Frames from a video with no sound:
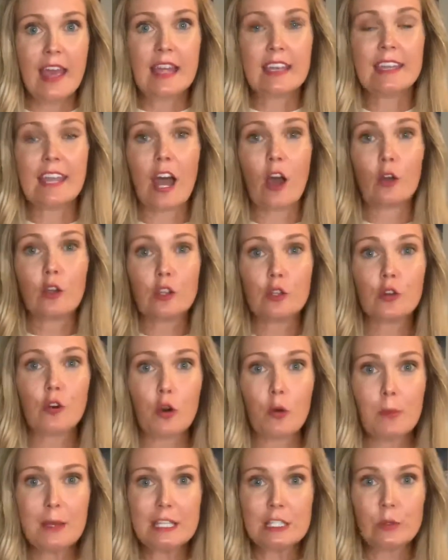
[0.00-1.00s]
Now
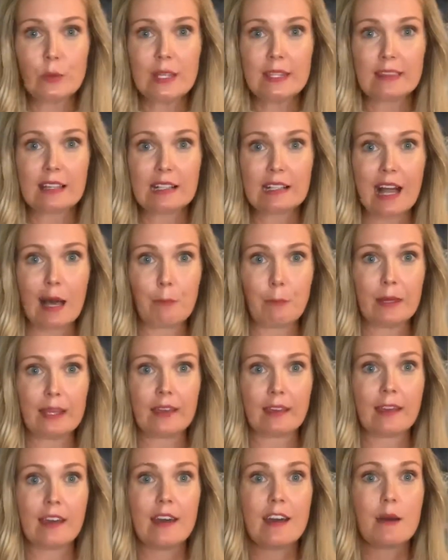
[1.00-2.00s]
you'll be doing the
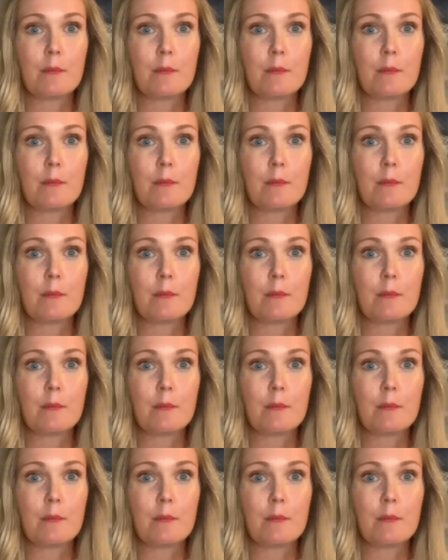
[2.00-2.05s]
clapping,